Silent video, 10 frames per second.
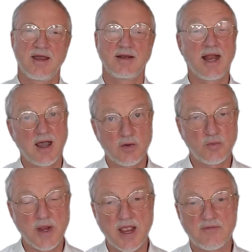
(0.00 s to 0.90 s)
Now
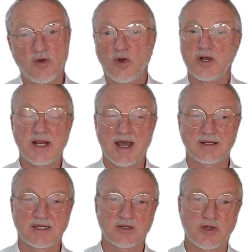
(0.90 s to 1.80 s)
we have all
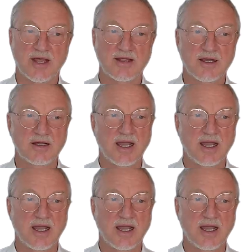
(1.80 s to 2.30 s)
data together